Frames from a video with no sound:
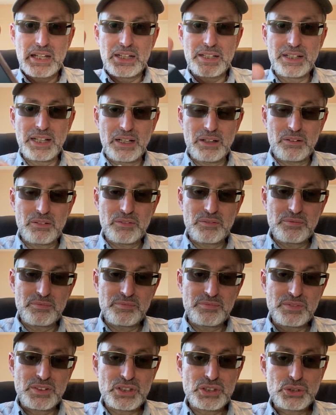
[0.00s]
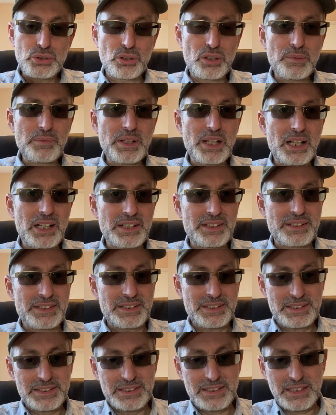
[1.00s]
Now, the story behind
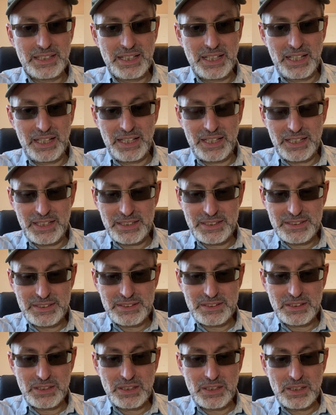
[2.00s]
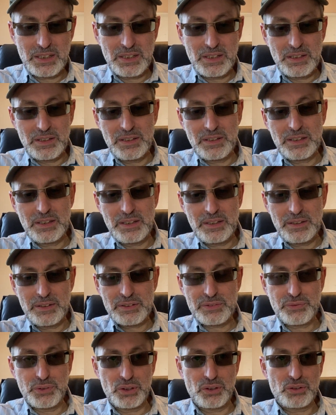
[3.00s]
this is
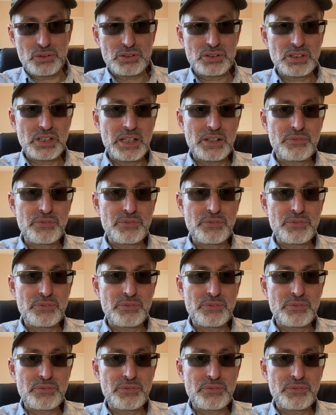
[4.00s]
as follows.